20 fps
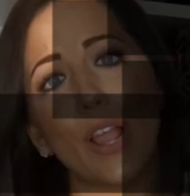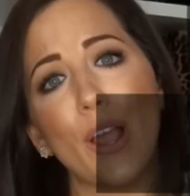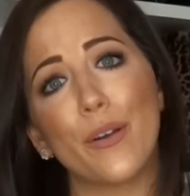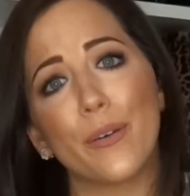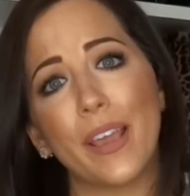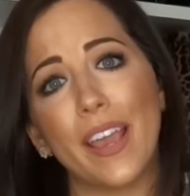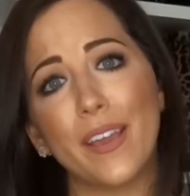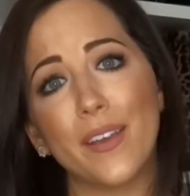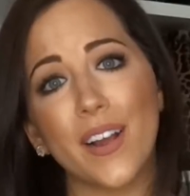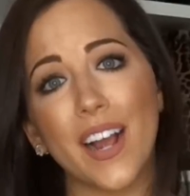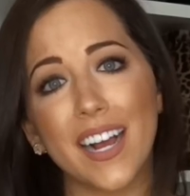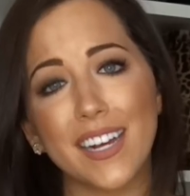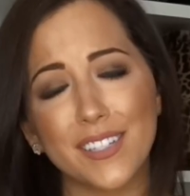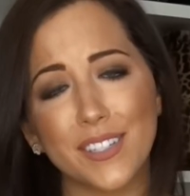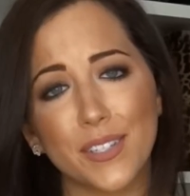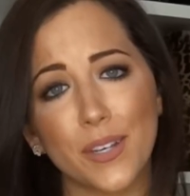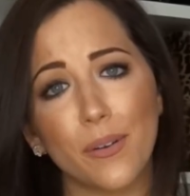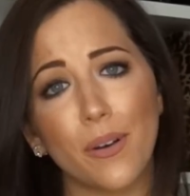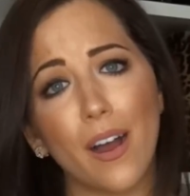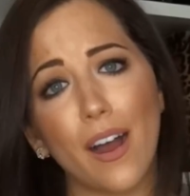Okay, you
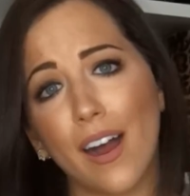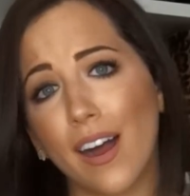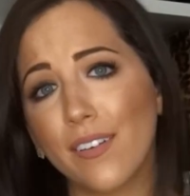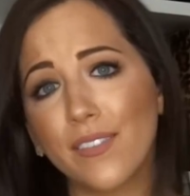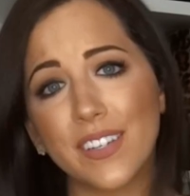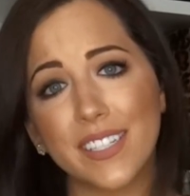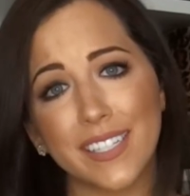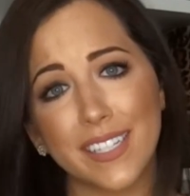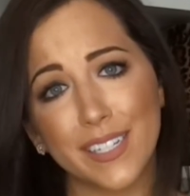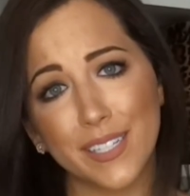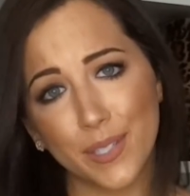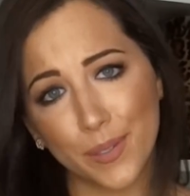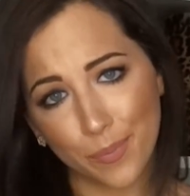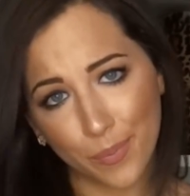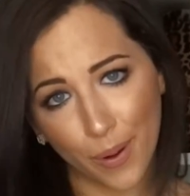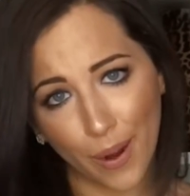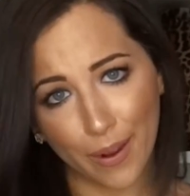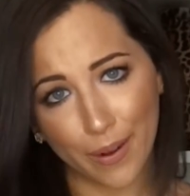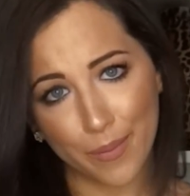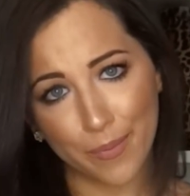guys, so obviously it's a
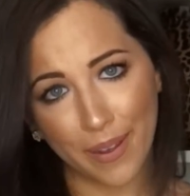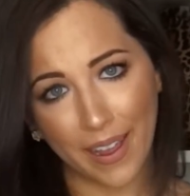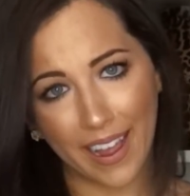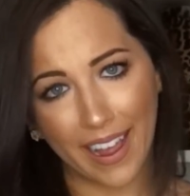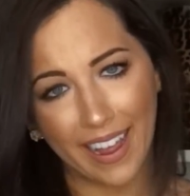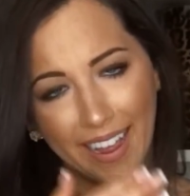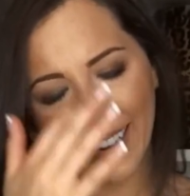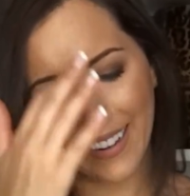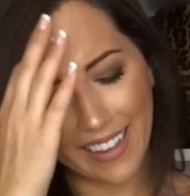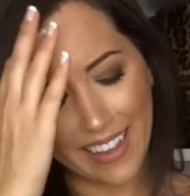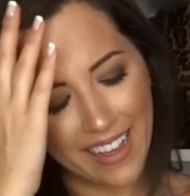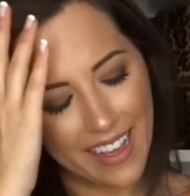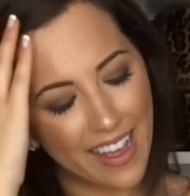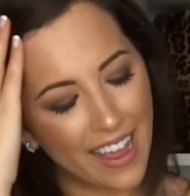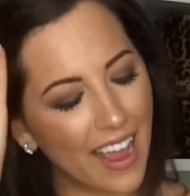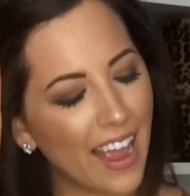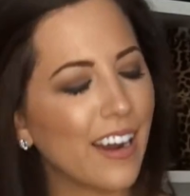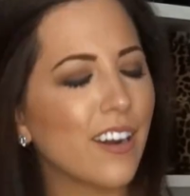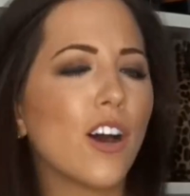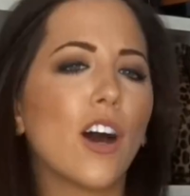Prada bag,
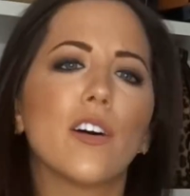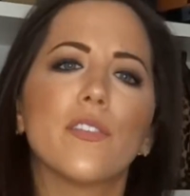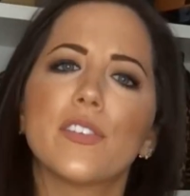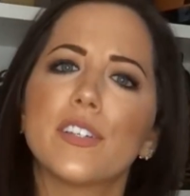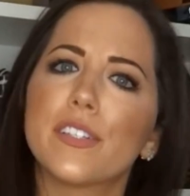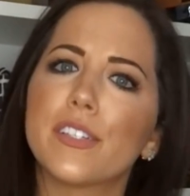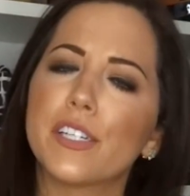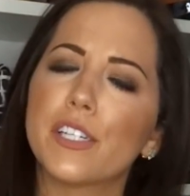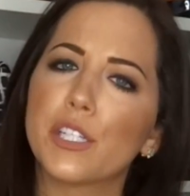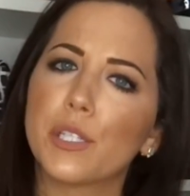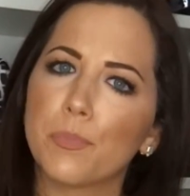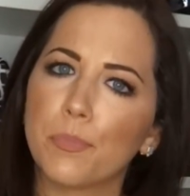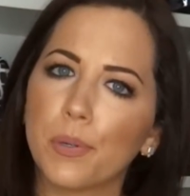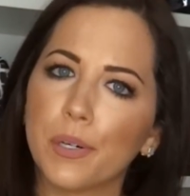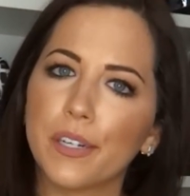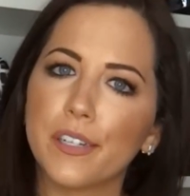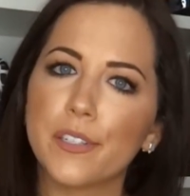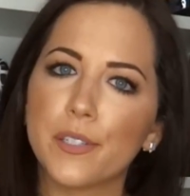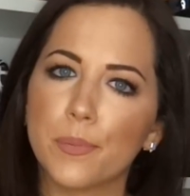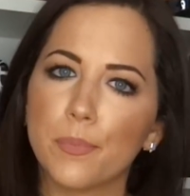and obviously it's
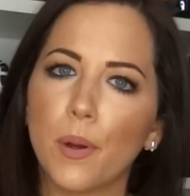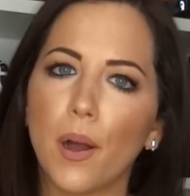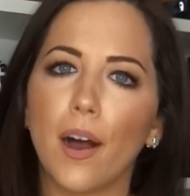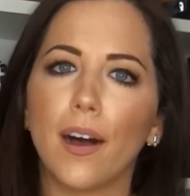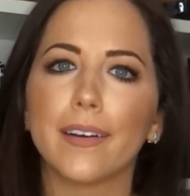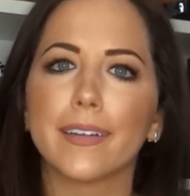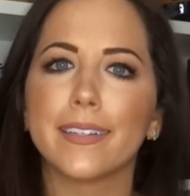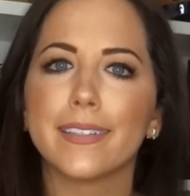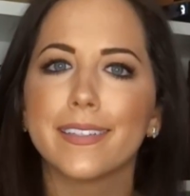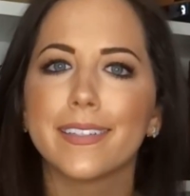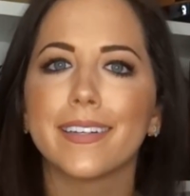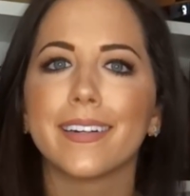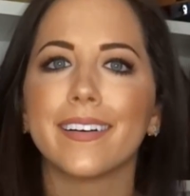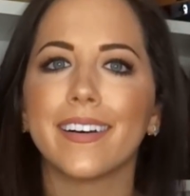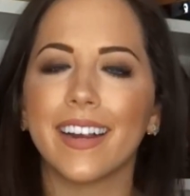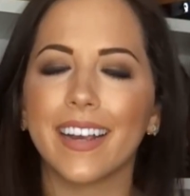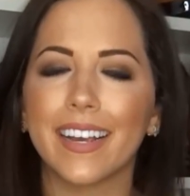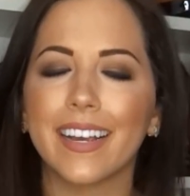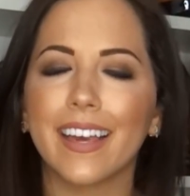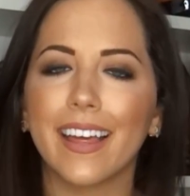pretty small
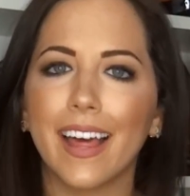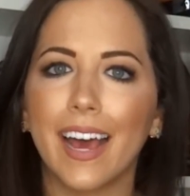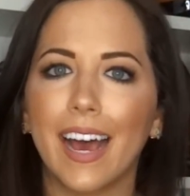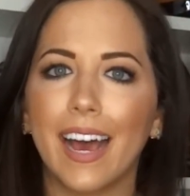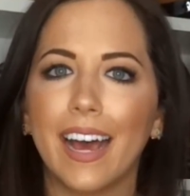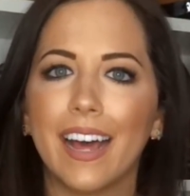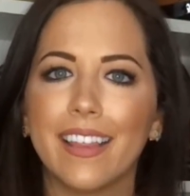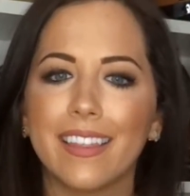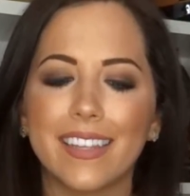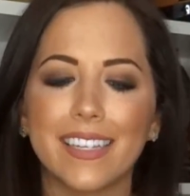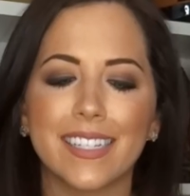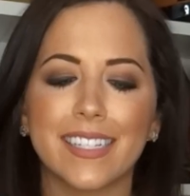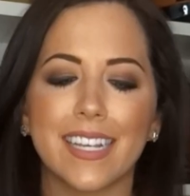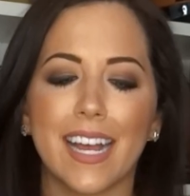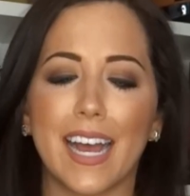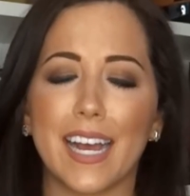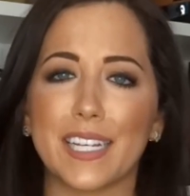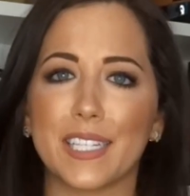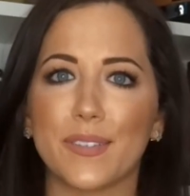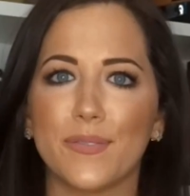considering the
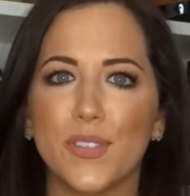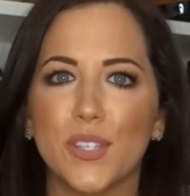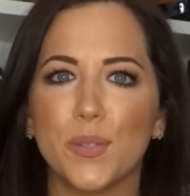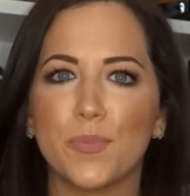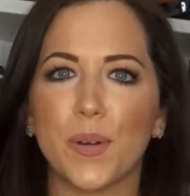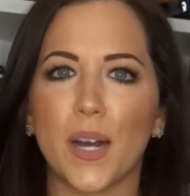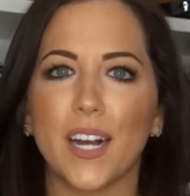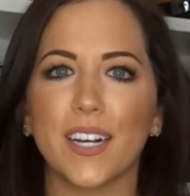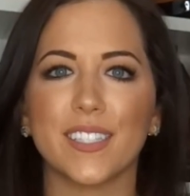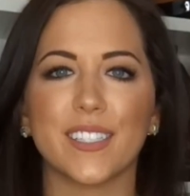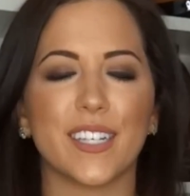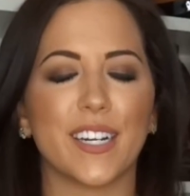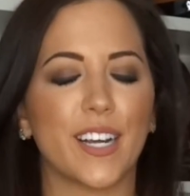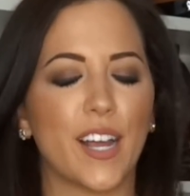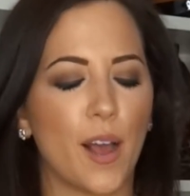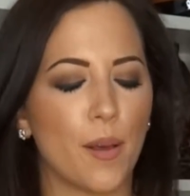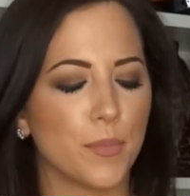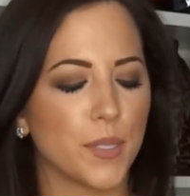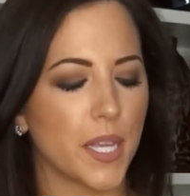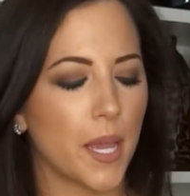size of this box that
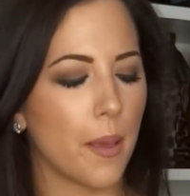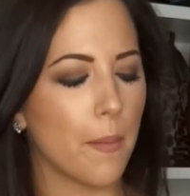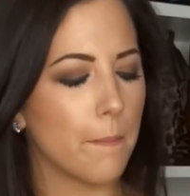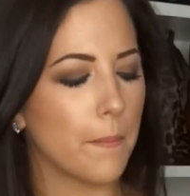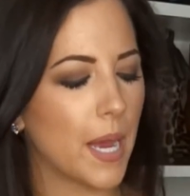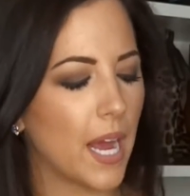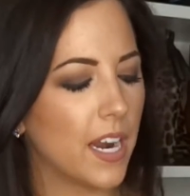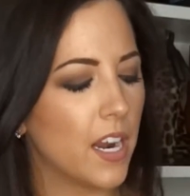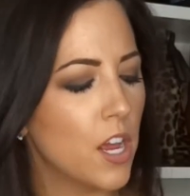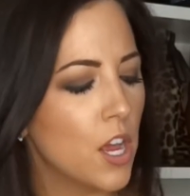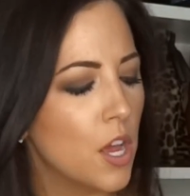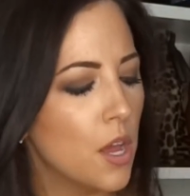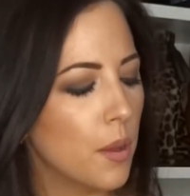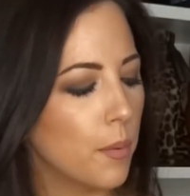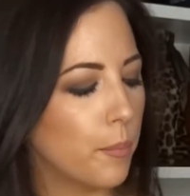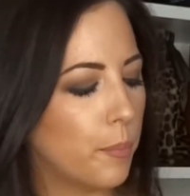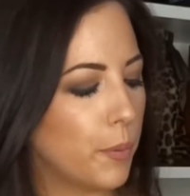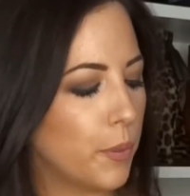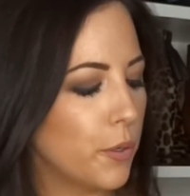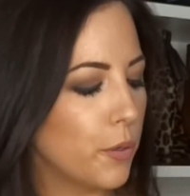it comes in, but
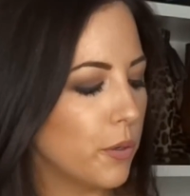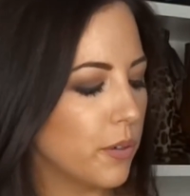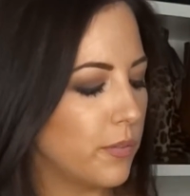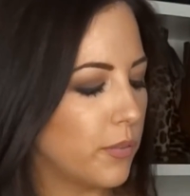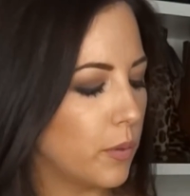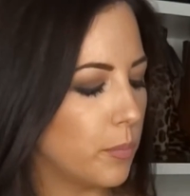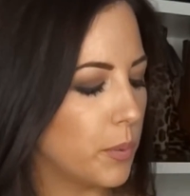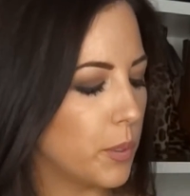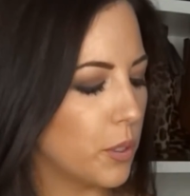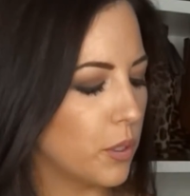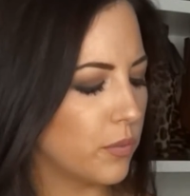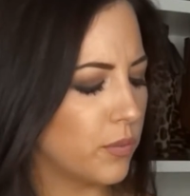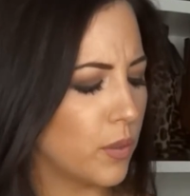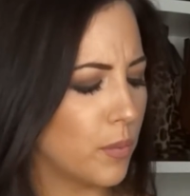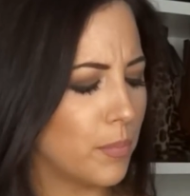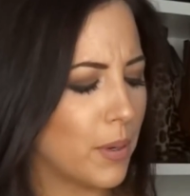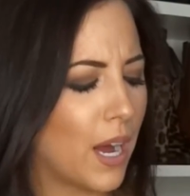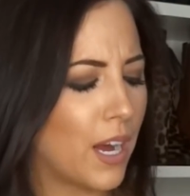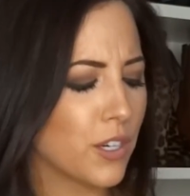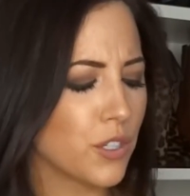beautiful,
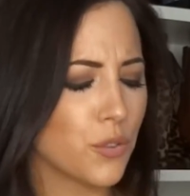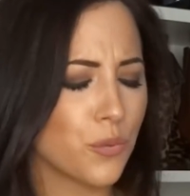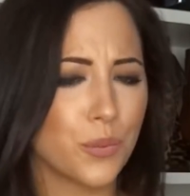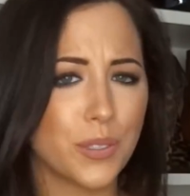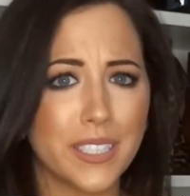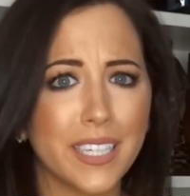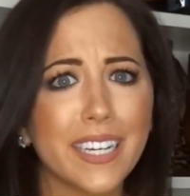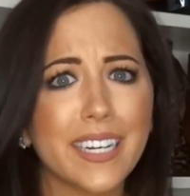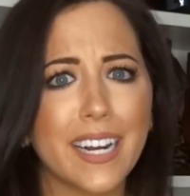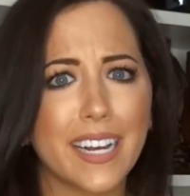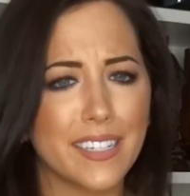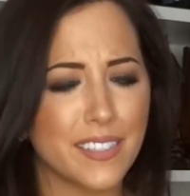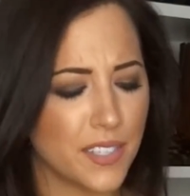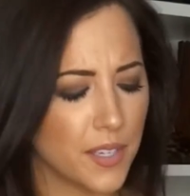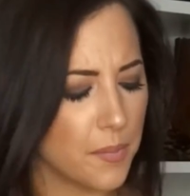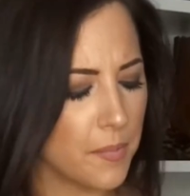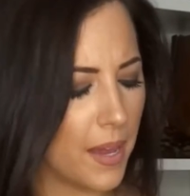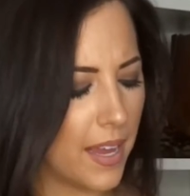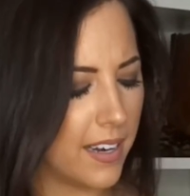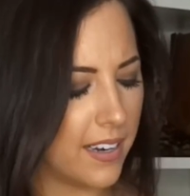beautiful box, really
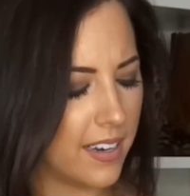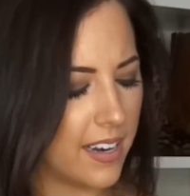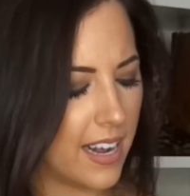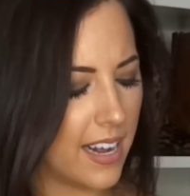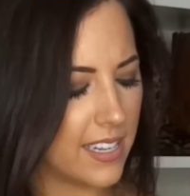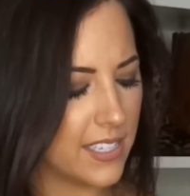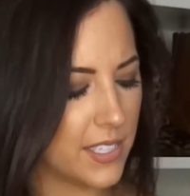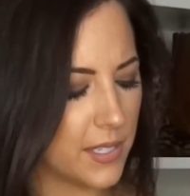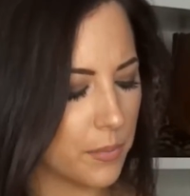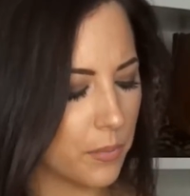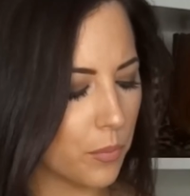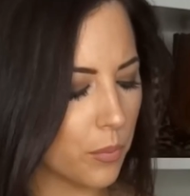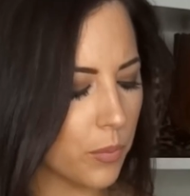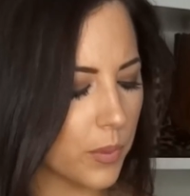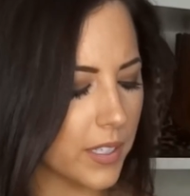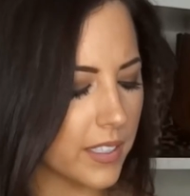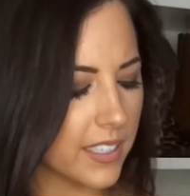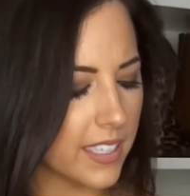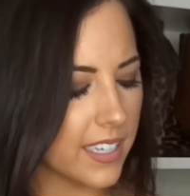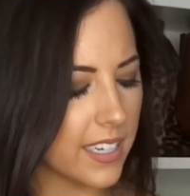nicely made, and it has some
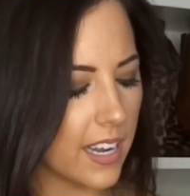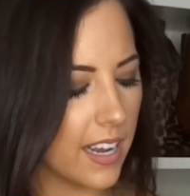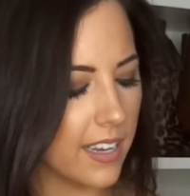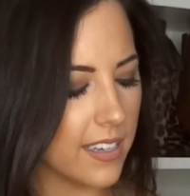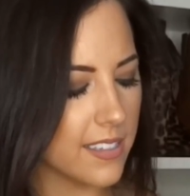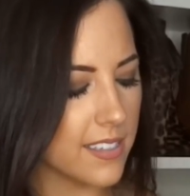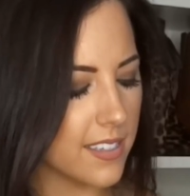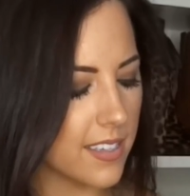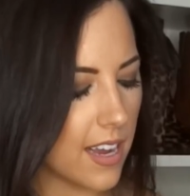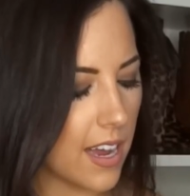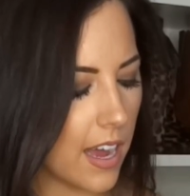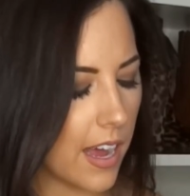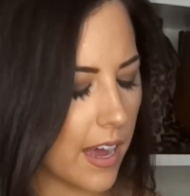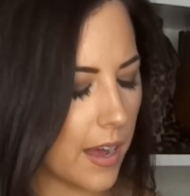really nice